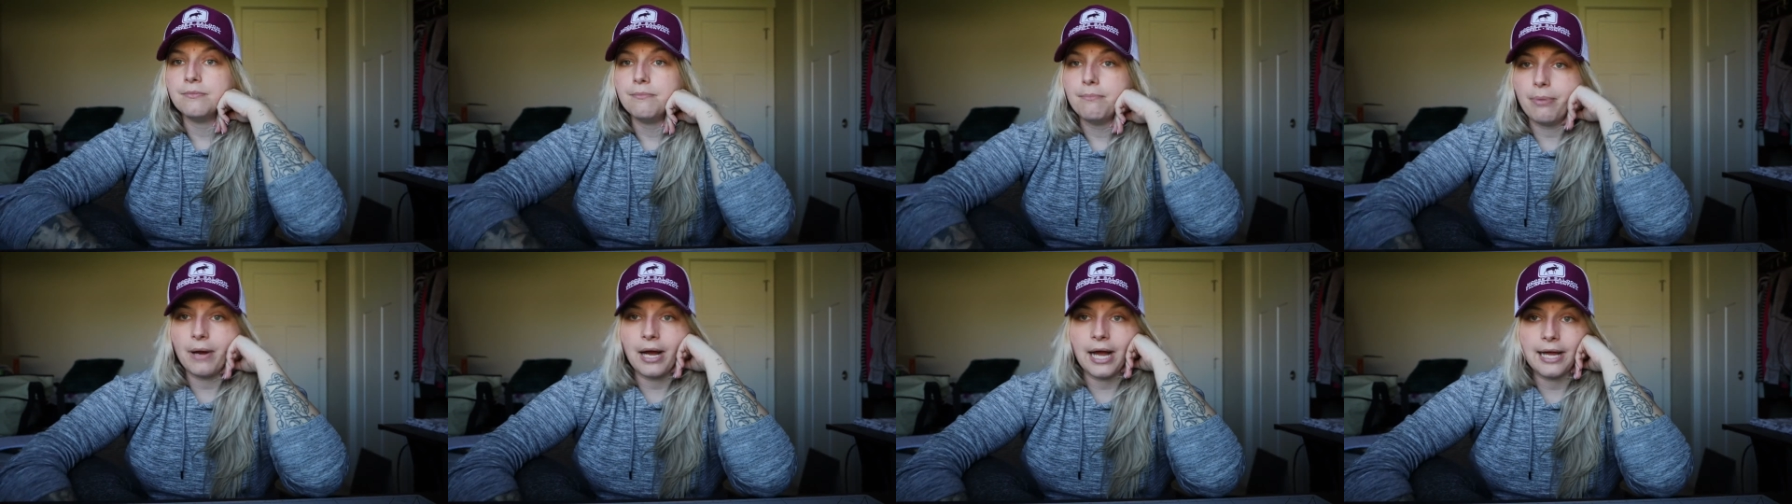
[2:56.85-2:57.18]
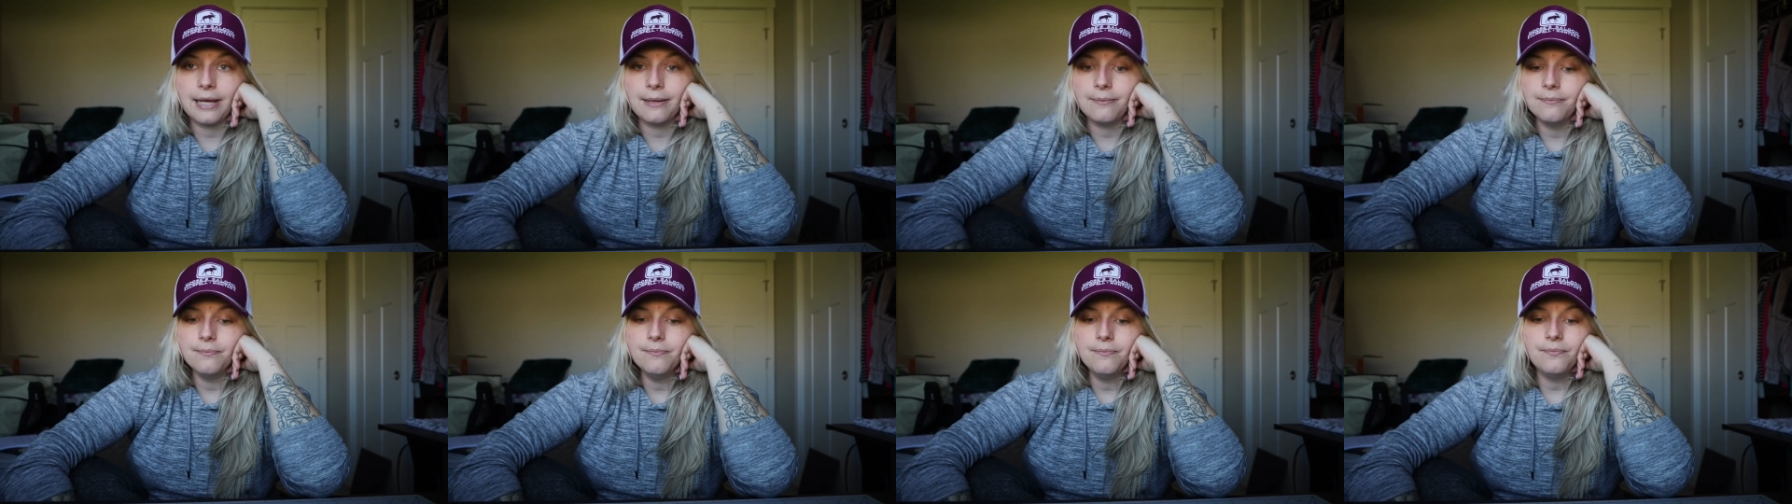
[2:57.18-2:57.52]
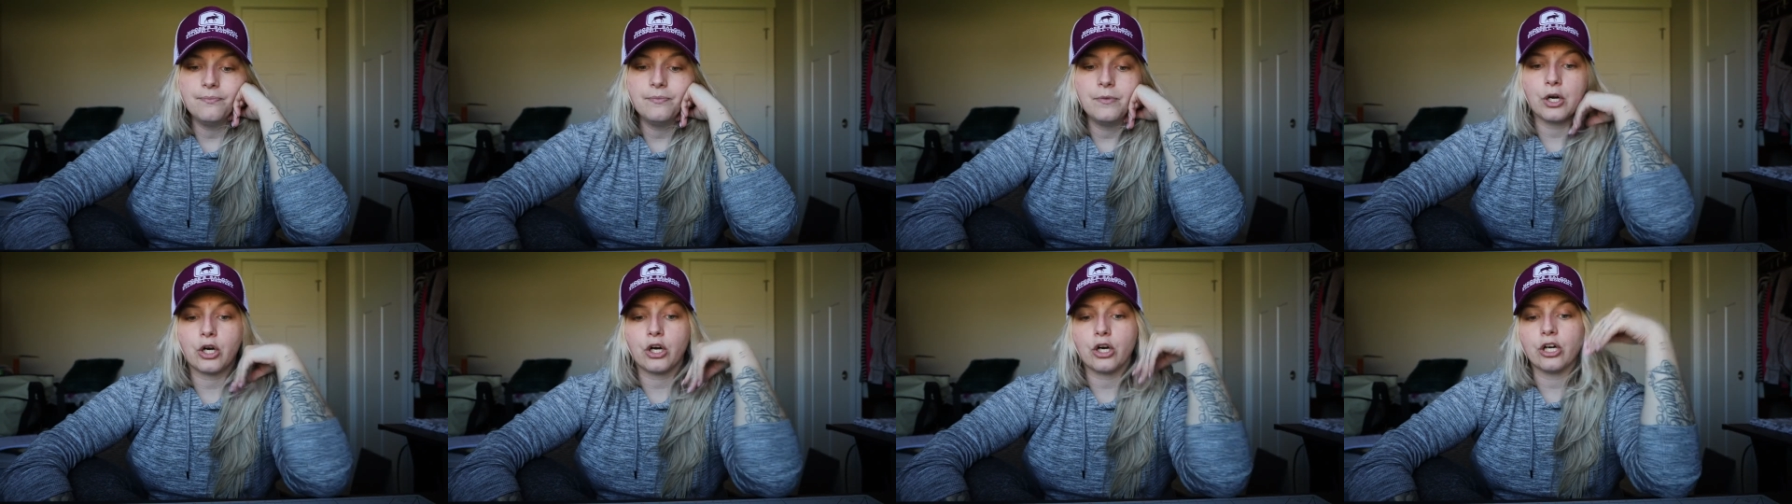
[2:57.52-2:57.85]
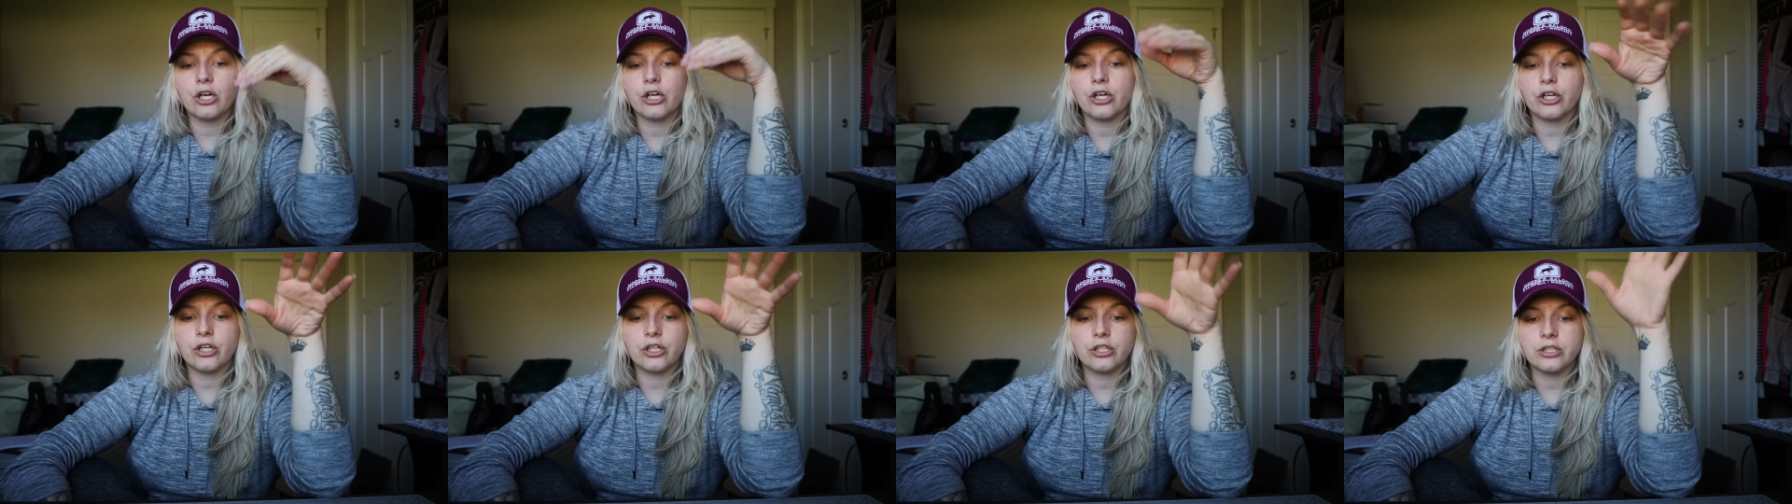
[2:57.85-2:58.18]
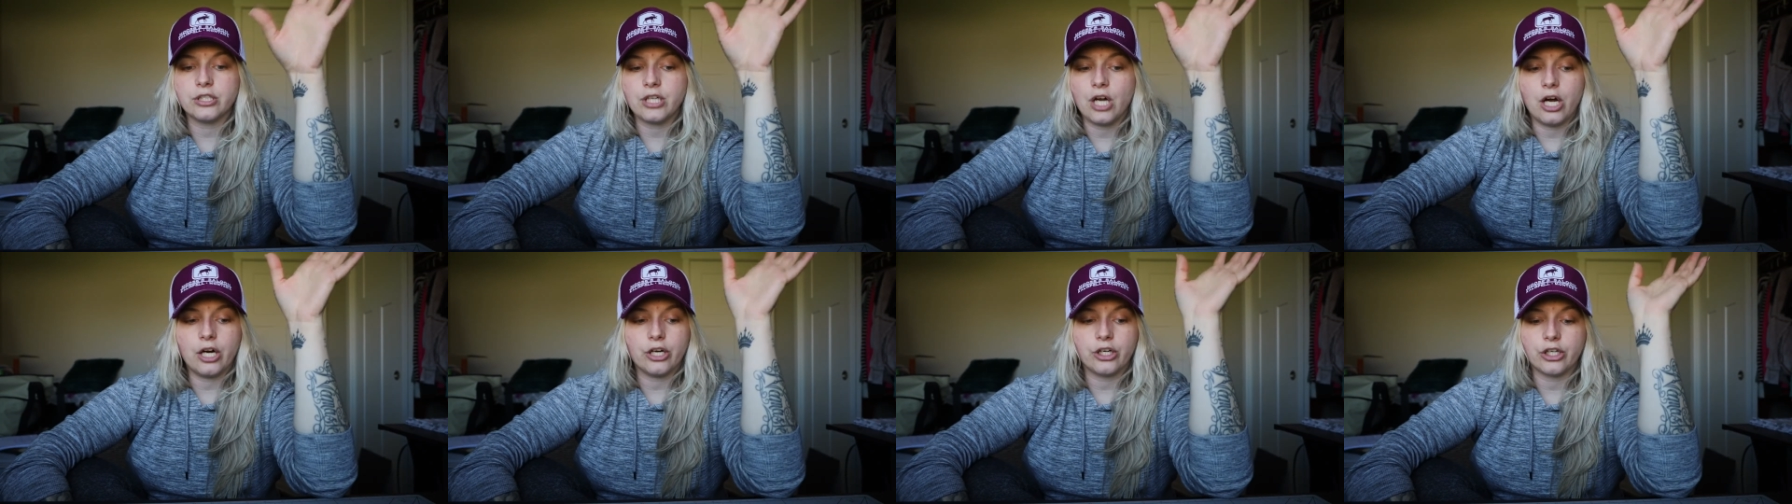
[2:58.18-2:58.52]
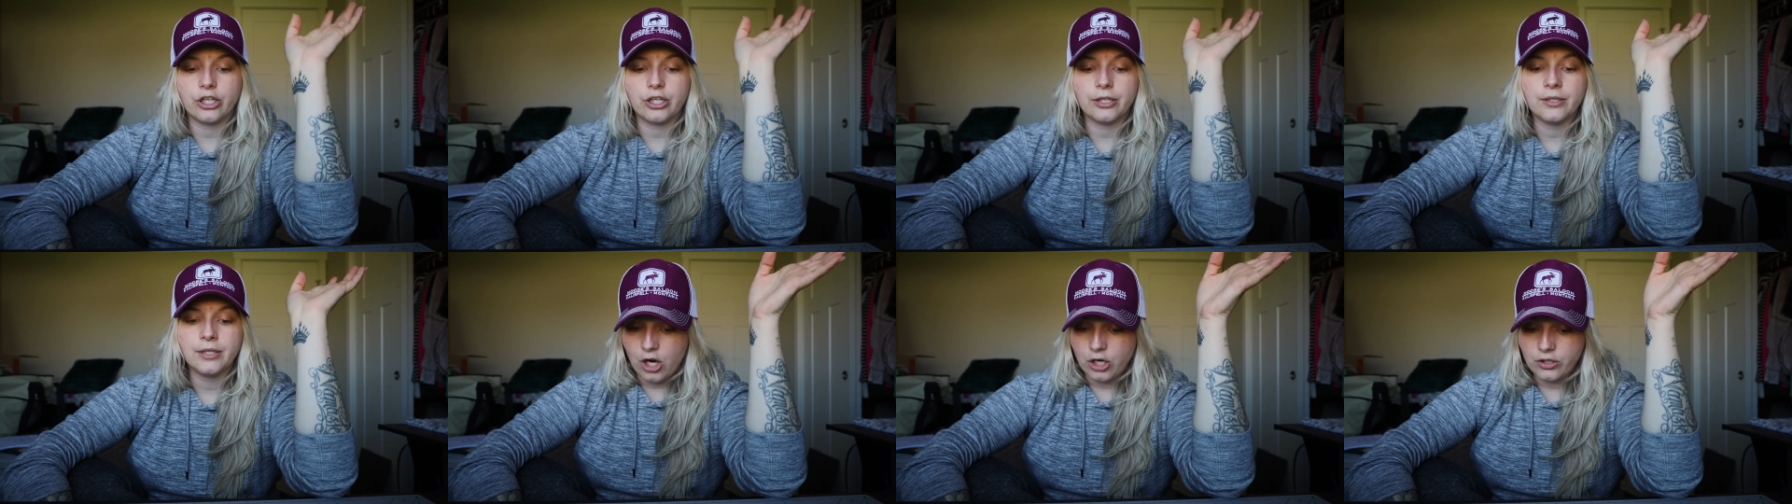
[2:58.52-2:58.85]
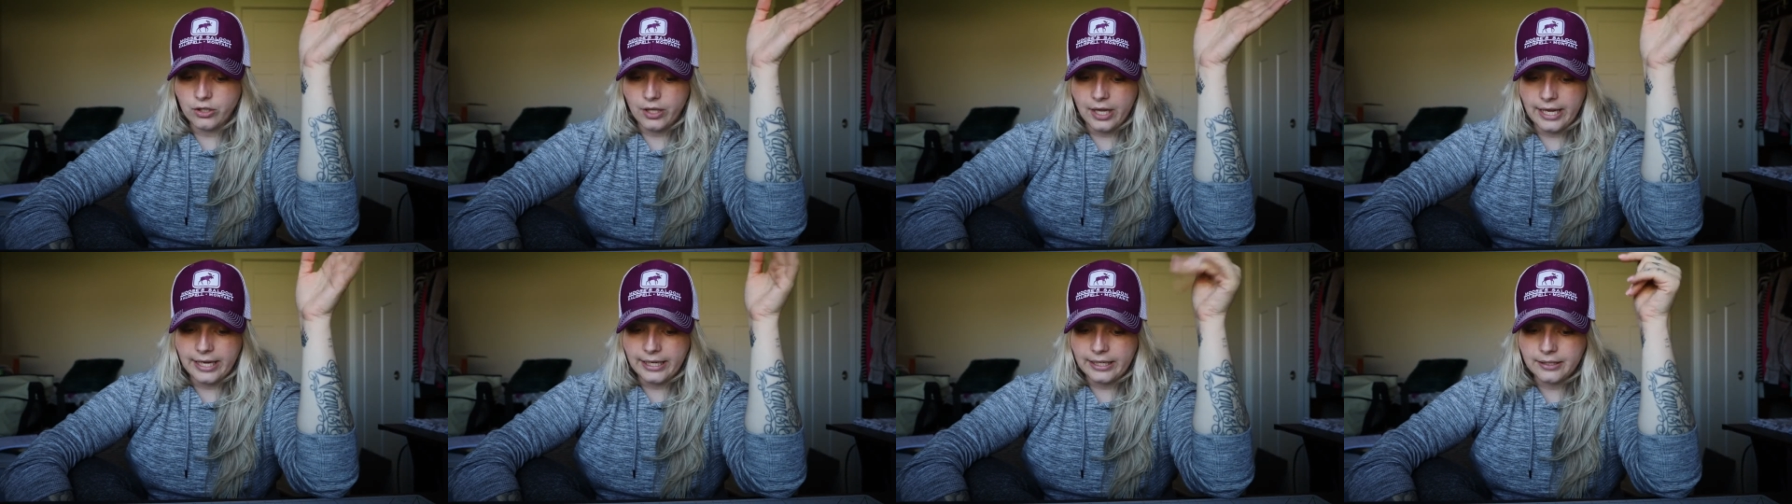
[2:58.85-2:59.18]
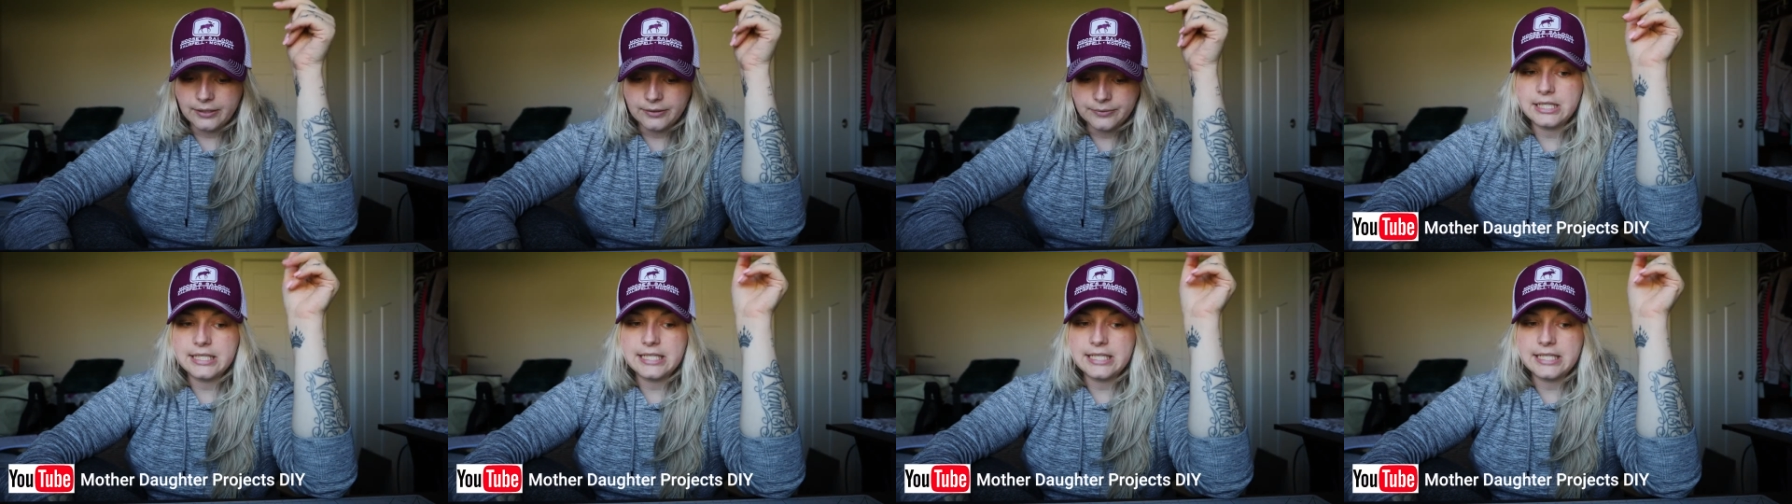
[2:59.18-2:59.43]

but her and her daughter are like